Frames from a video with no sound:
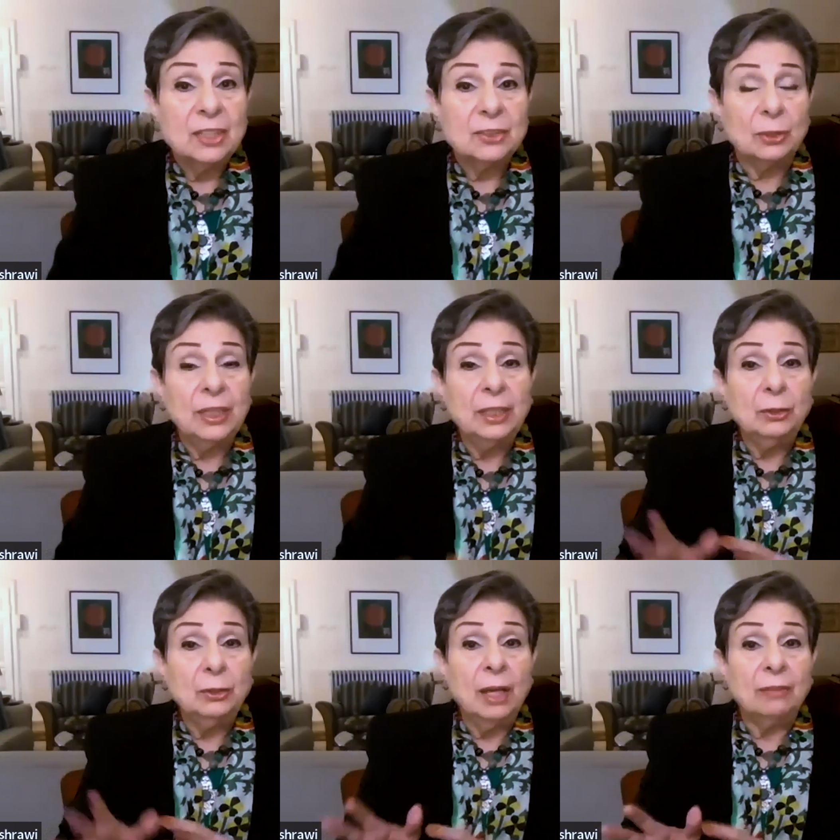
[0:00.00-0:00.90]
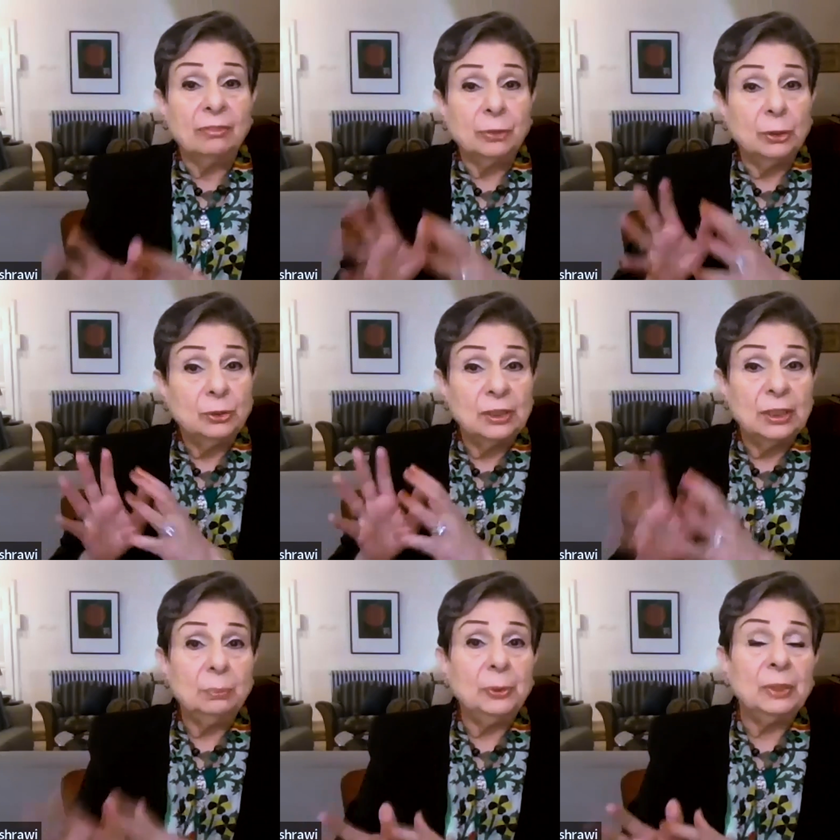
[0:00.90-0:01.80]
So here you have total
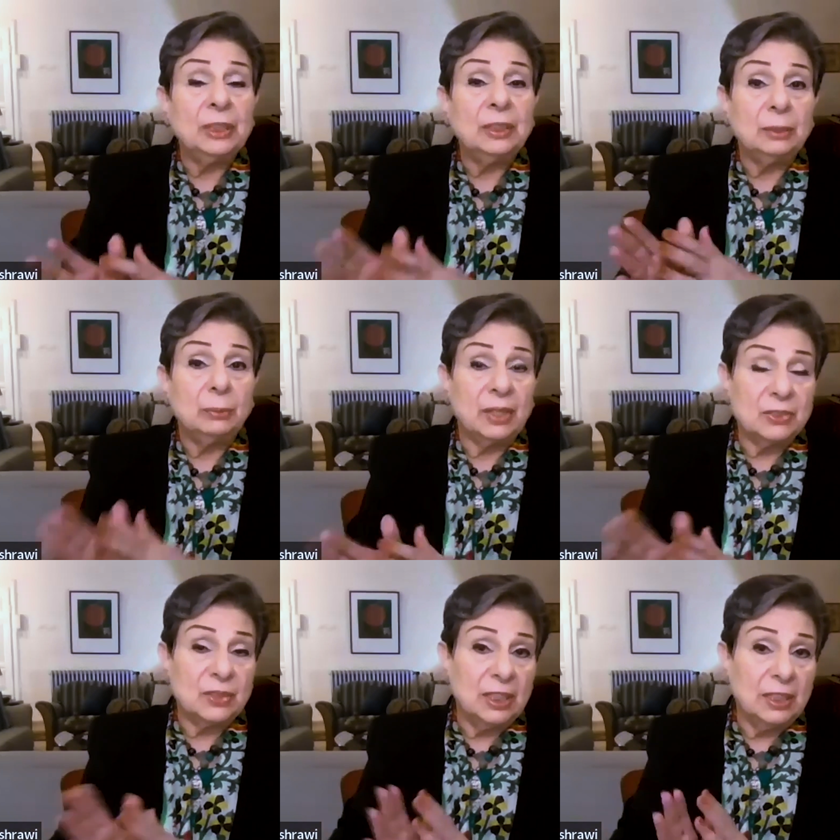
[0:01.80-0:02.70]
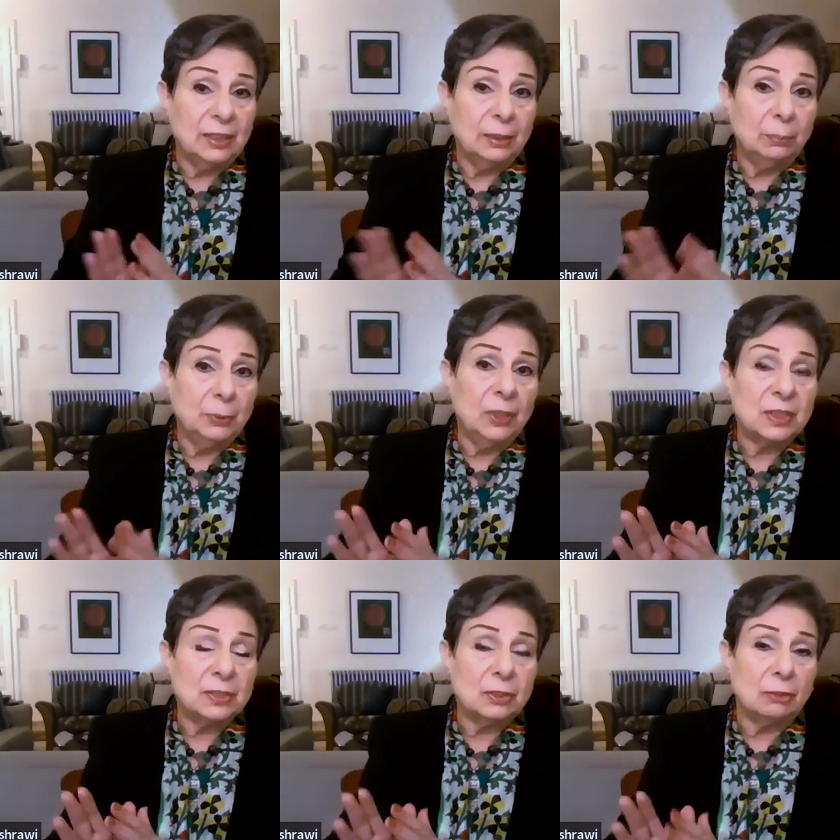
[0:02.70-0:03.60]
impunity with Israel and a
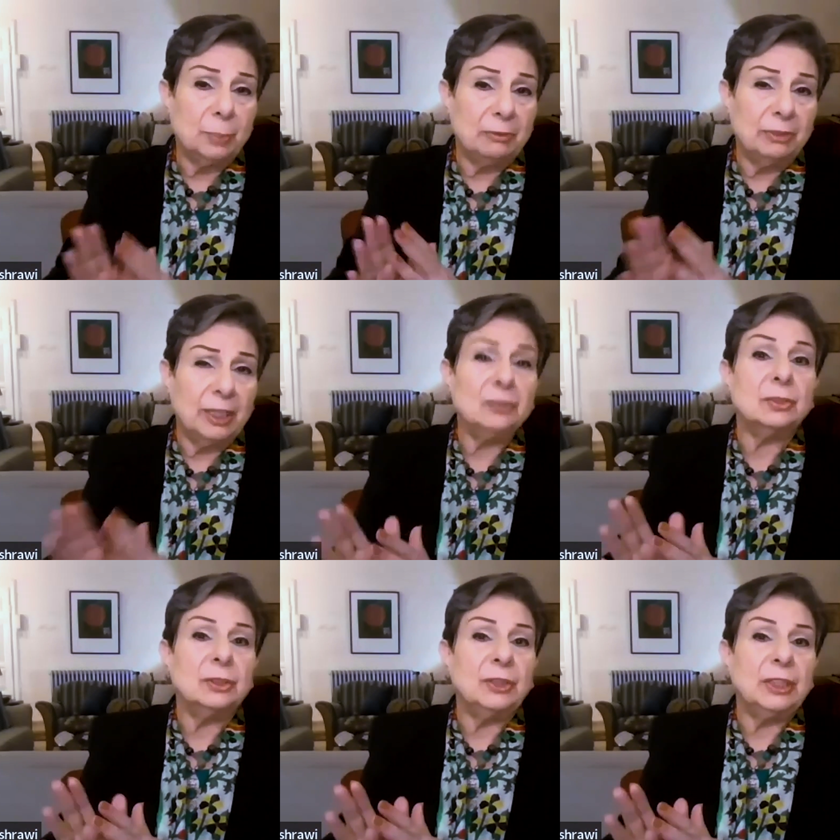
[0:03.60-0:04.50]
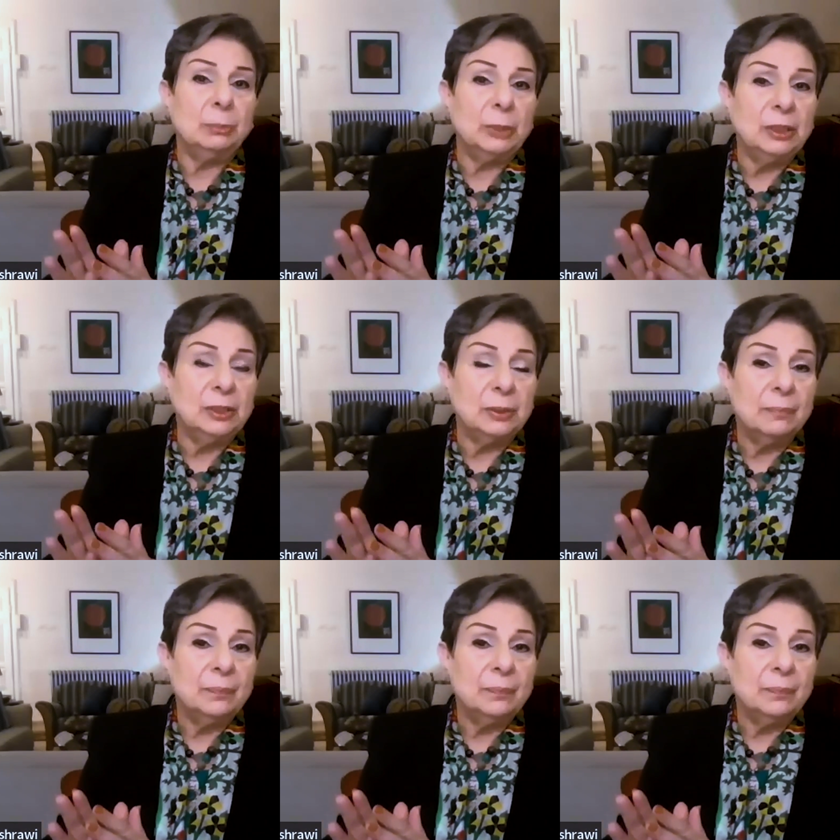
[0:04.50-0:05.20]
process of preferential treatment